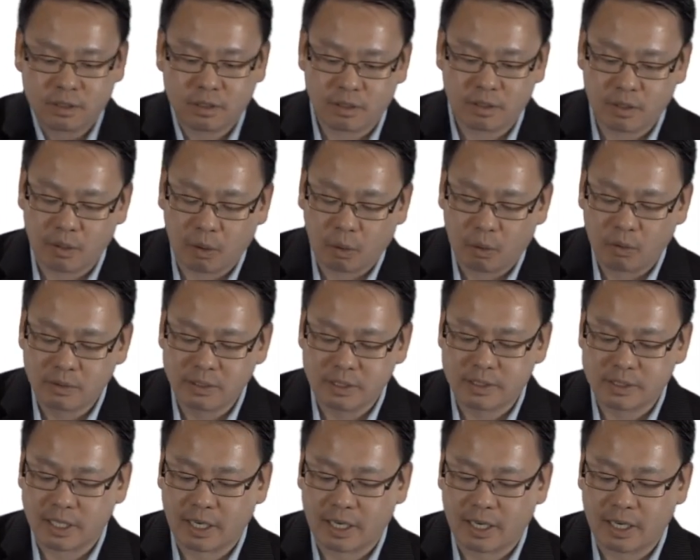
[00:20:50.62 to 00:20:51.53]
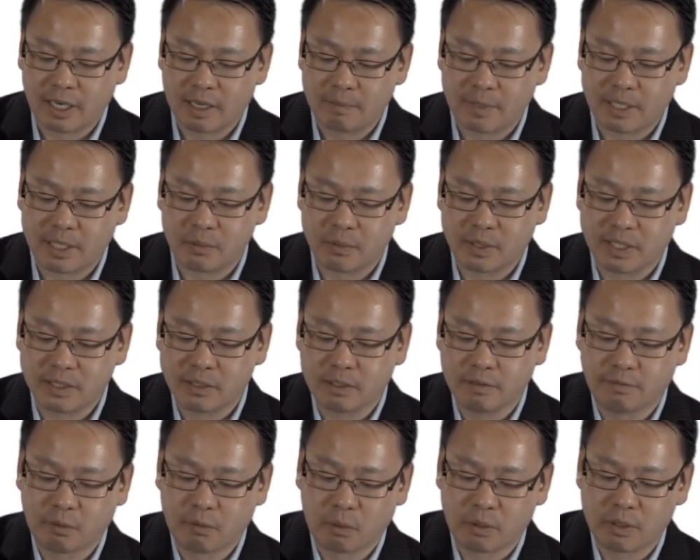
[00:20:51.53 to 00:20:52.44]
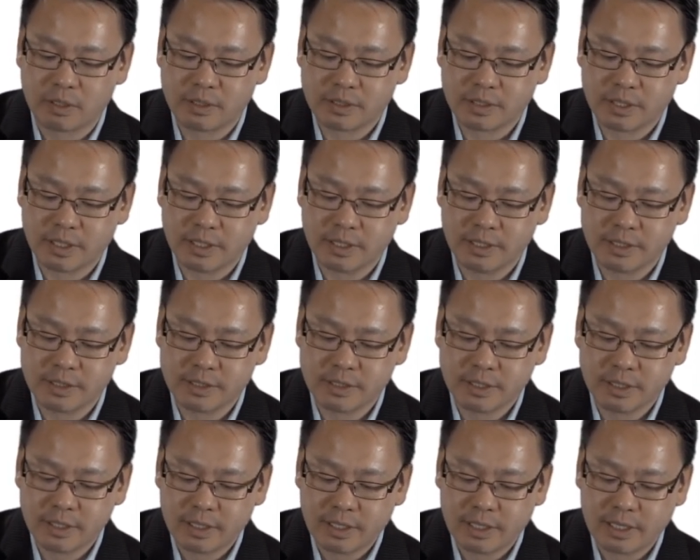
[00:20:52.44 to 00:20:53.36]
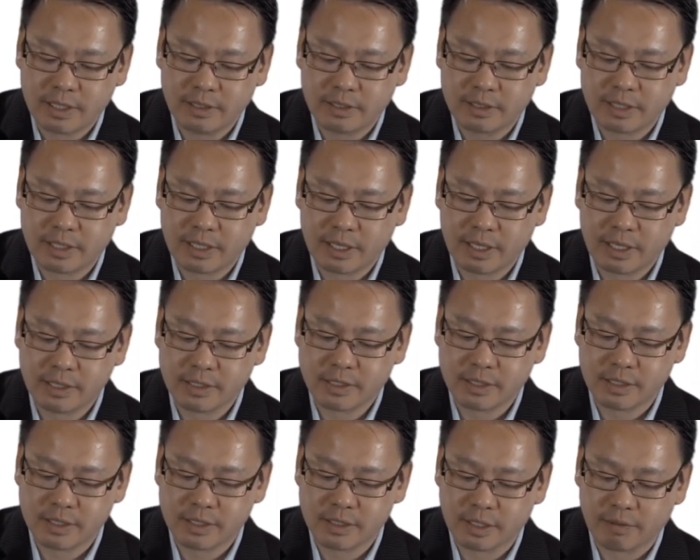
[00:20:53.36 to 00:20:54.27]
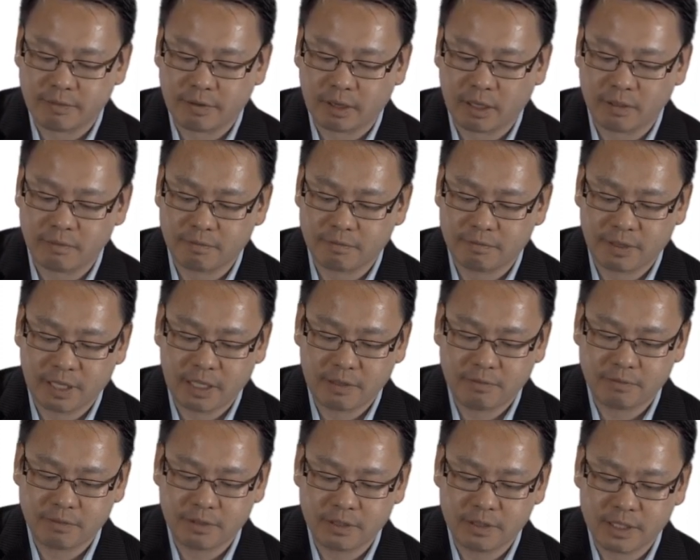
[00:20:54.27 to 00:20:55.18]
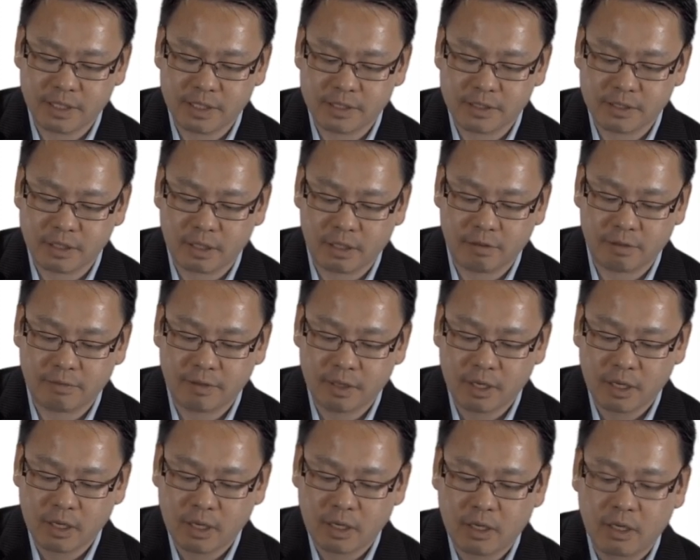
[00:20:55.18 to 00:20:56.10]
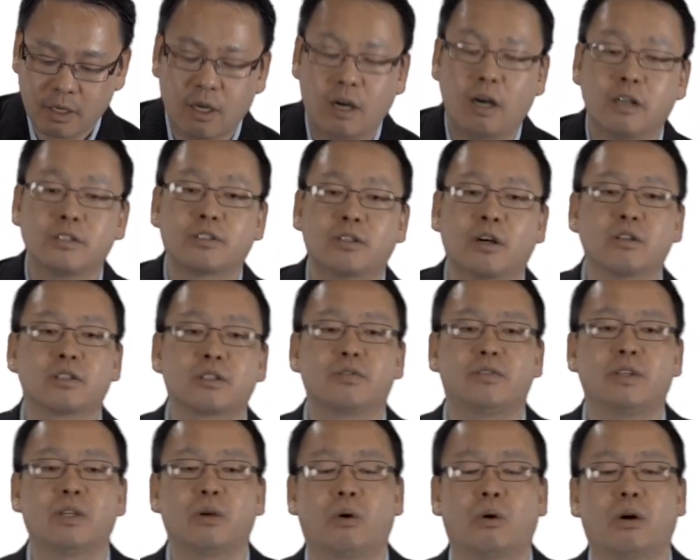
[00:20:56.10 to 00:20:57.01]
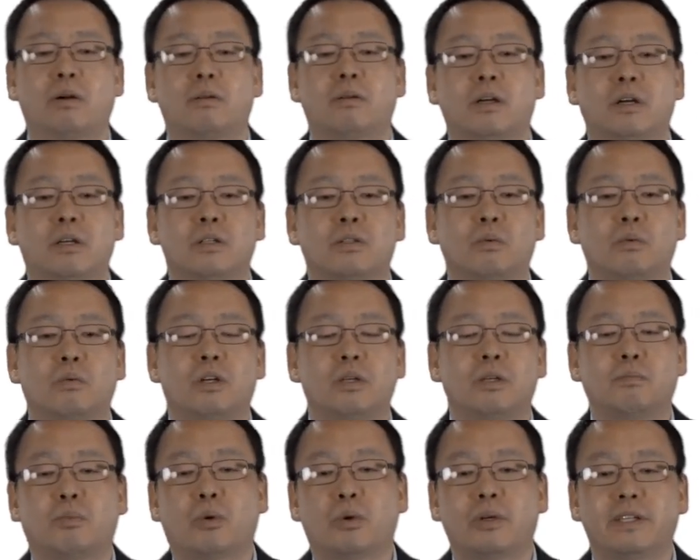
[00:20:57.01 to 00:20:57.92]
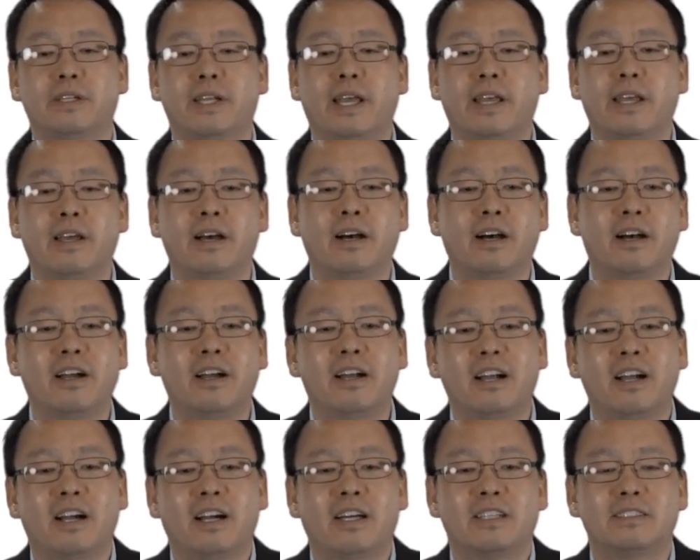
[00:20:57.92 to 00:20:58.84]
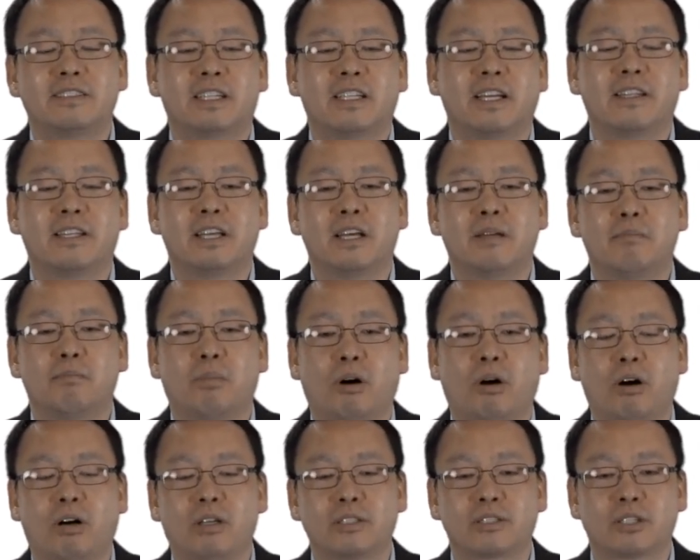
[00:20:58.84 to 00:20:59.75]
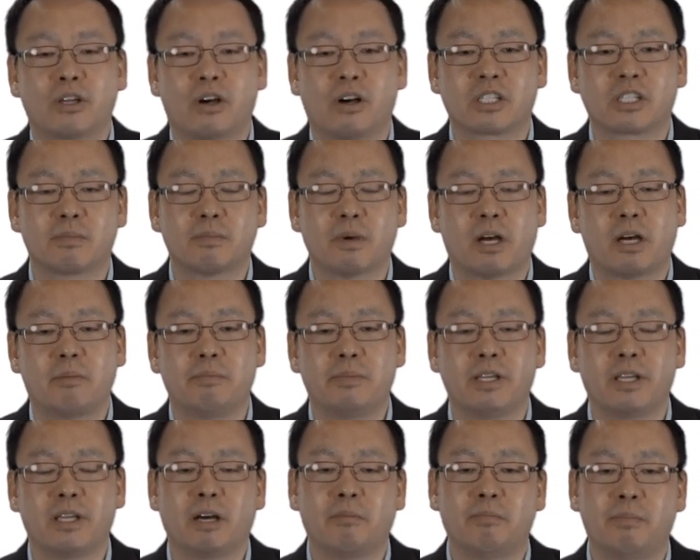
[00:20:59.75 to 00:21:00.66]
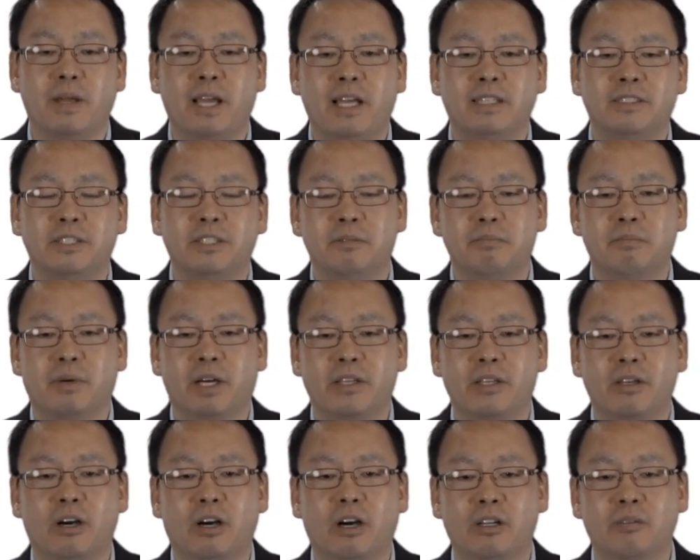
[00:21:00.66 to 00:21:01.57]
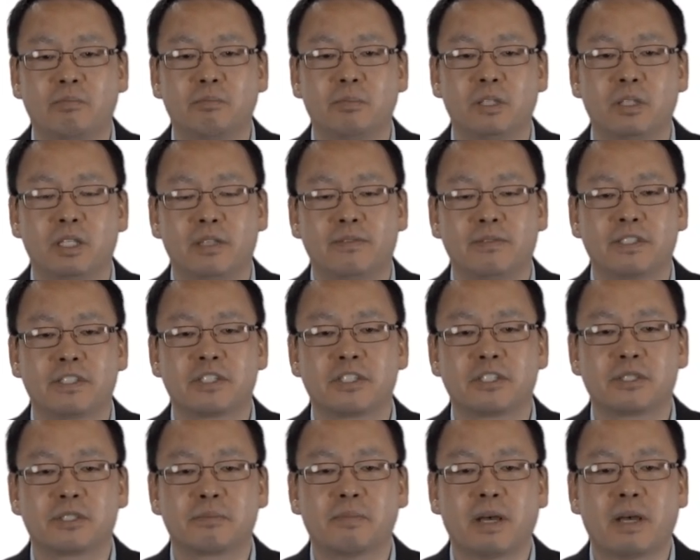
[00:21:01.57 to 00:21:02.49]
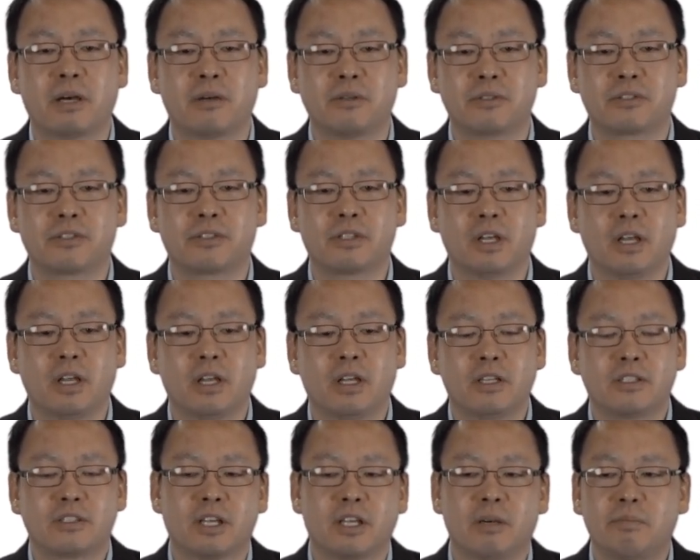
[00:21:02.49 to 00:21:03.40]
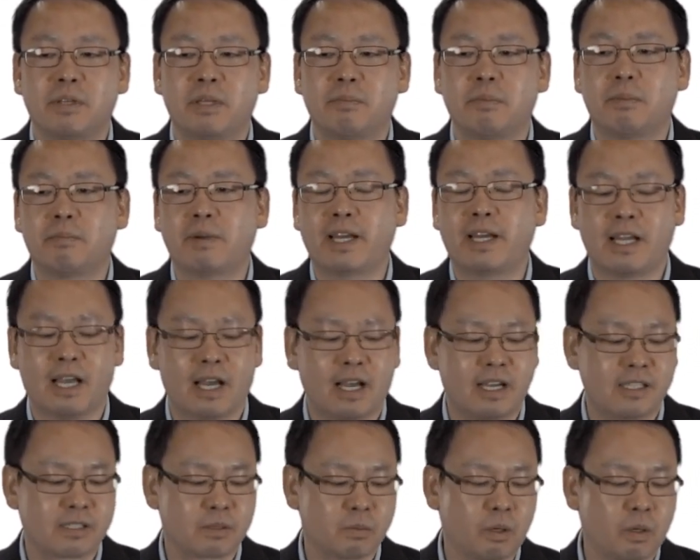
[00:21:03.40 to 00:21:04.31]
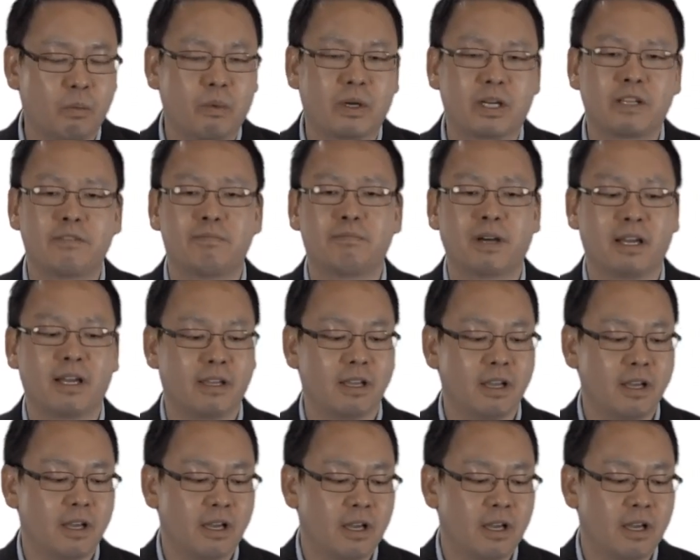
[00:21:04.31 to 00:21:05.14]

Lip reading: the only time that you can divorce is in cases of unfaithfulness, of adultery, or the word porneia. And then Paul talks about being abandoned by your unbelieving spouse. Some people might ask, well, what if my